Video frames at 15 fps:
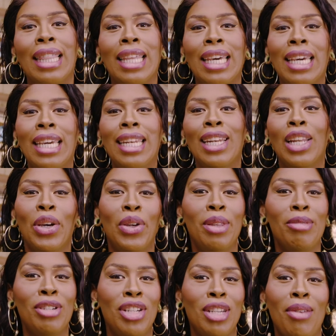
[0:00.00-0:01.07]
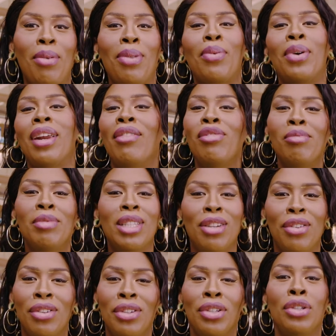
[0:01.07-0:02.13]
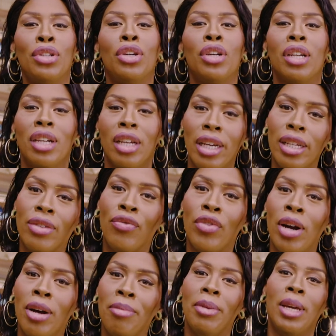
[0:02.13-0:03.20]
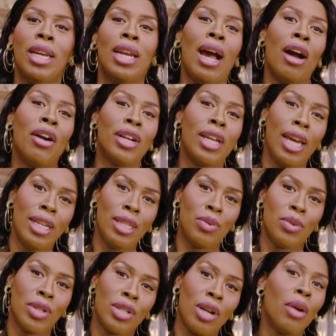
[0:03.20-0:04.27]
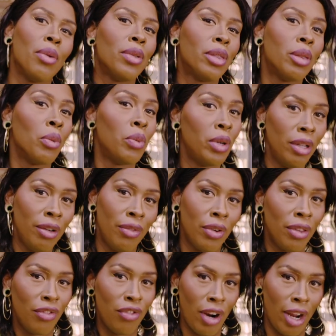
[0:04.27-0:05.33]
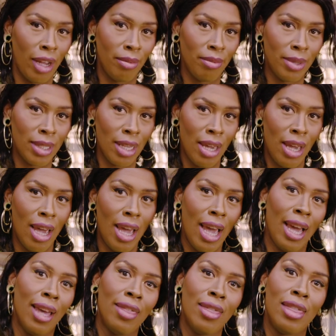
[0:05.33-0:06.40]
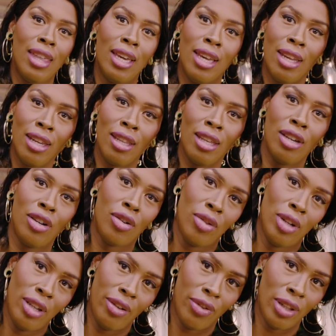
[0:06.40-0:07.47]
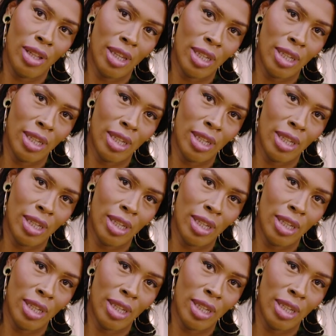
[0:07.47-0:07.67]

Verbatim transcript: Then load the machine with whatever material you're gonna cut from. In our case, we'll start with the wood for the frames and then the acrylic for the